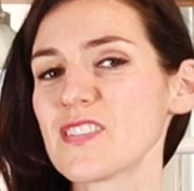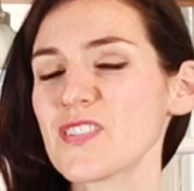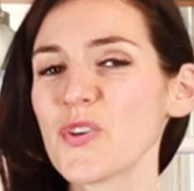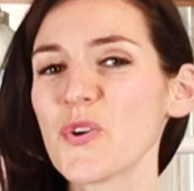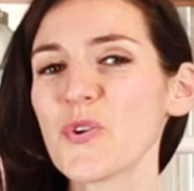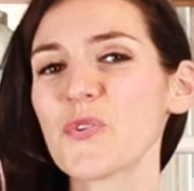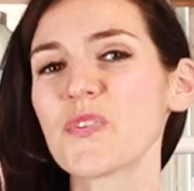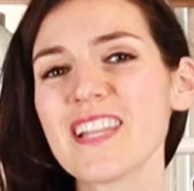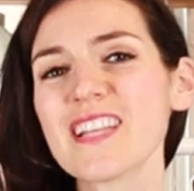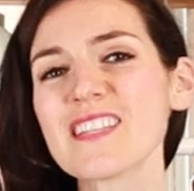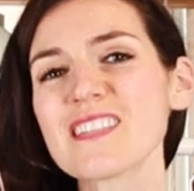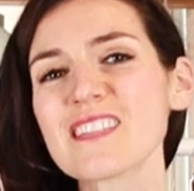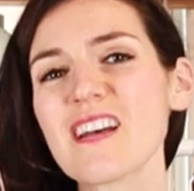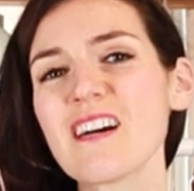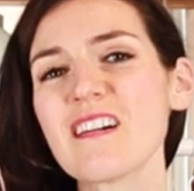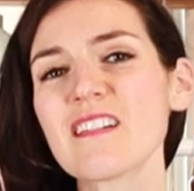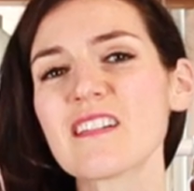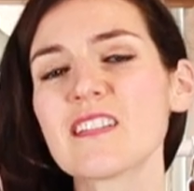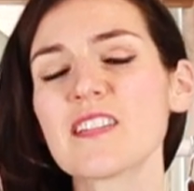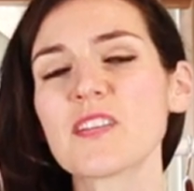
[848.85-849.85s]
So let's
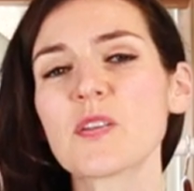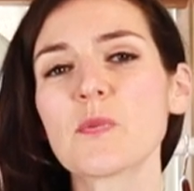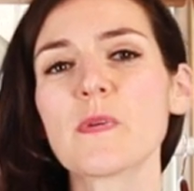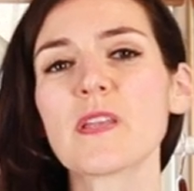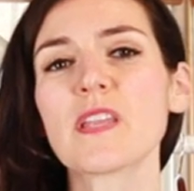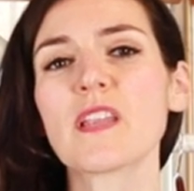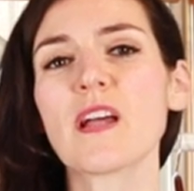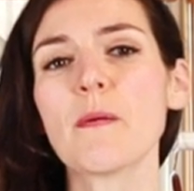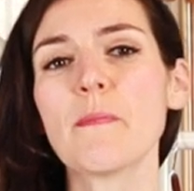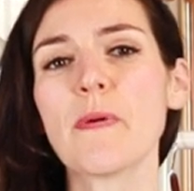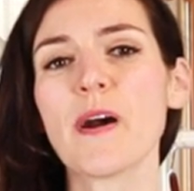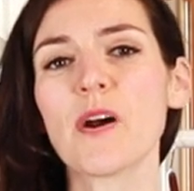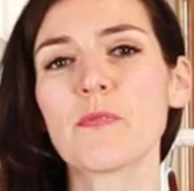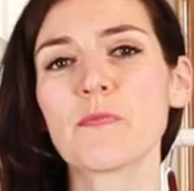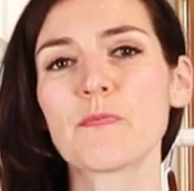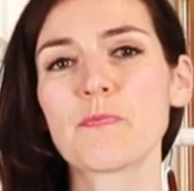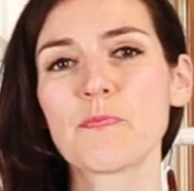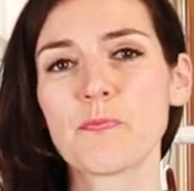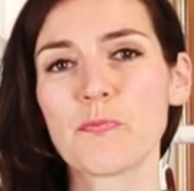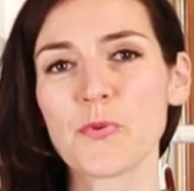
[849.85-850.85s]
talk a little bit
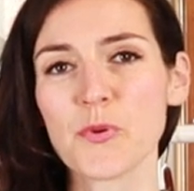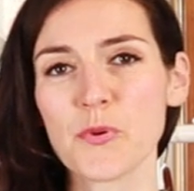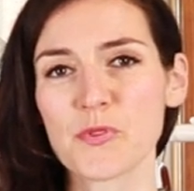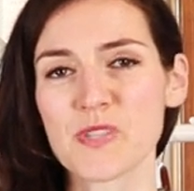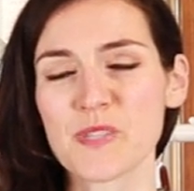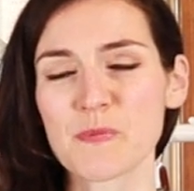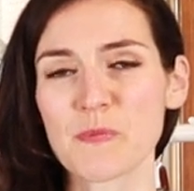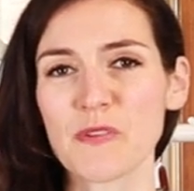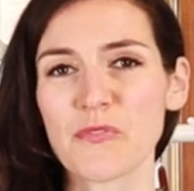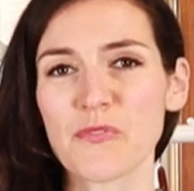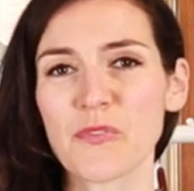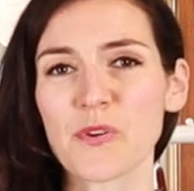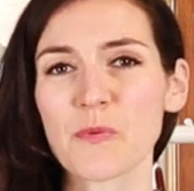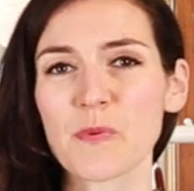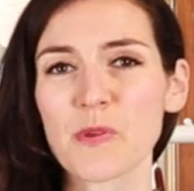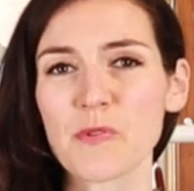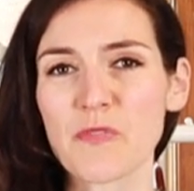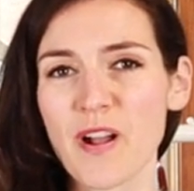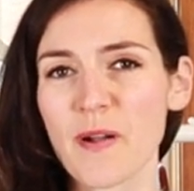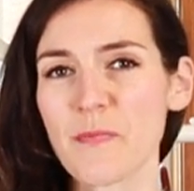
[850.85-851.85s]
about boots before
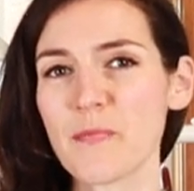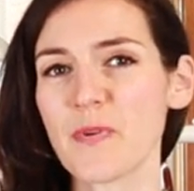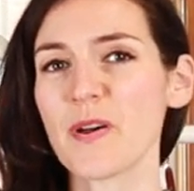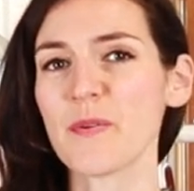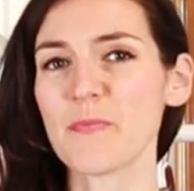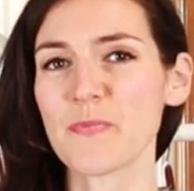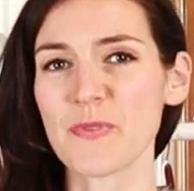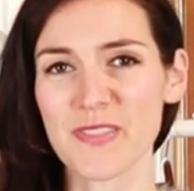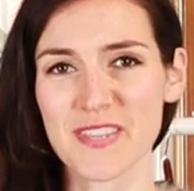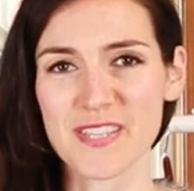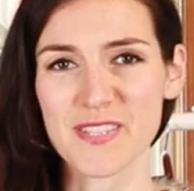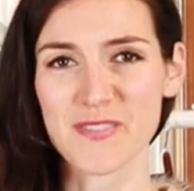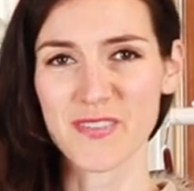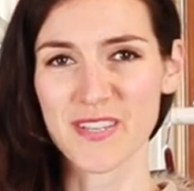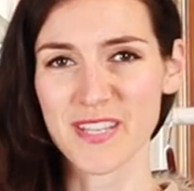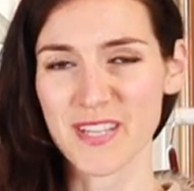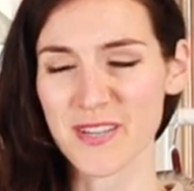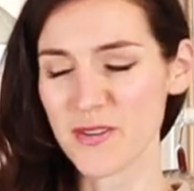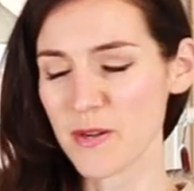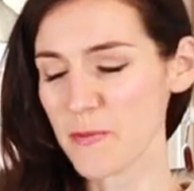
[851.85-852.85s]
we wrap up this
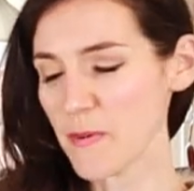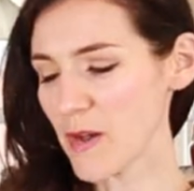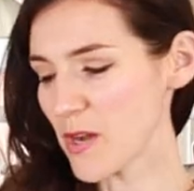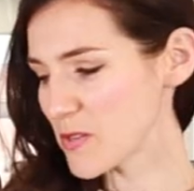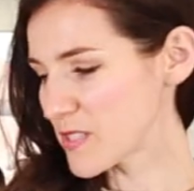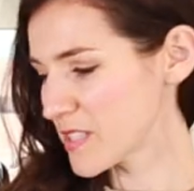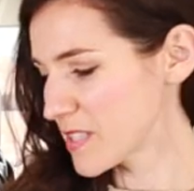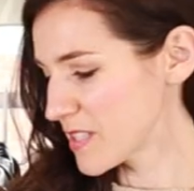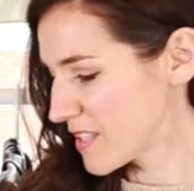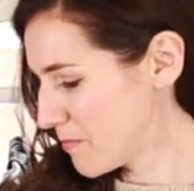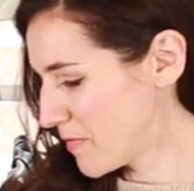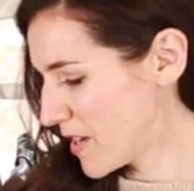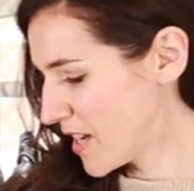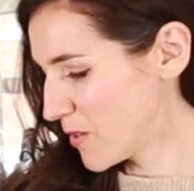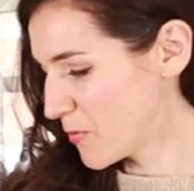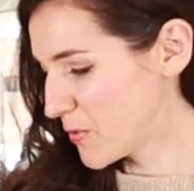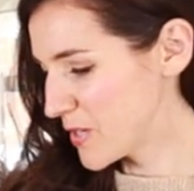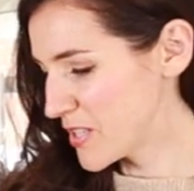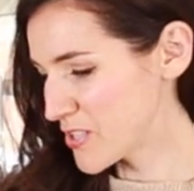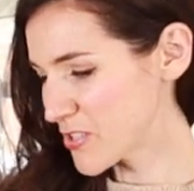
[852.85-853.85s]
video about
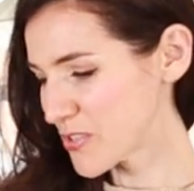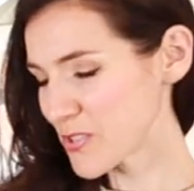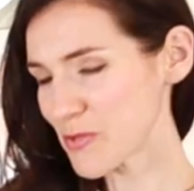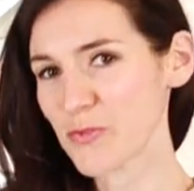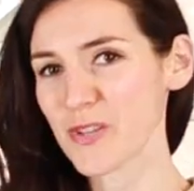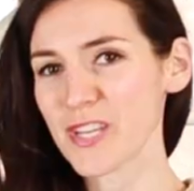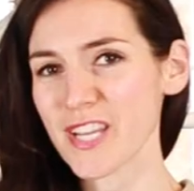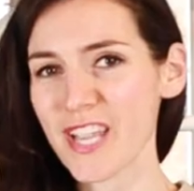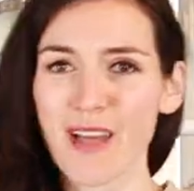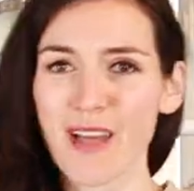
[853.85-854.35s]
my winter spring